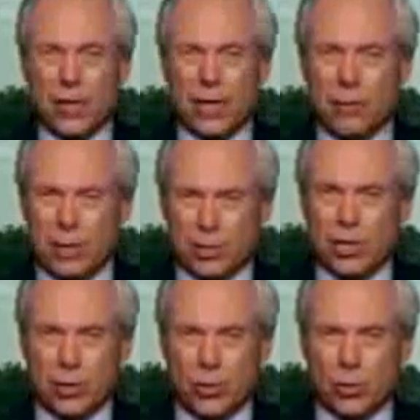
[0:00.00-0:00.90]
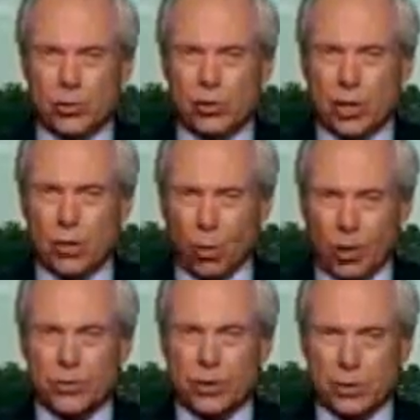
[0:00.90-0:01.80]
The NBC News
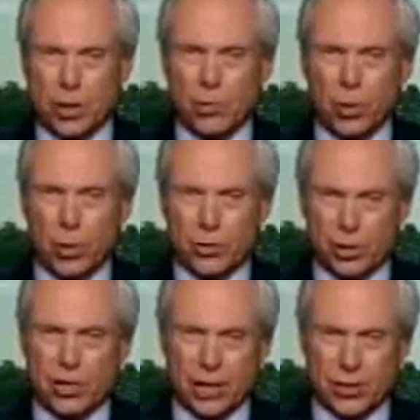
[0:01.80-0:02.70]
Wall Street Journal poll just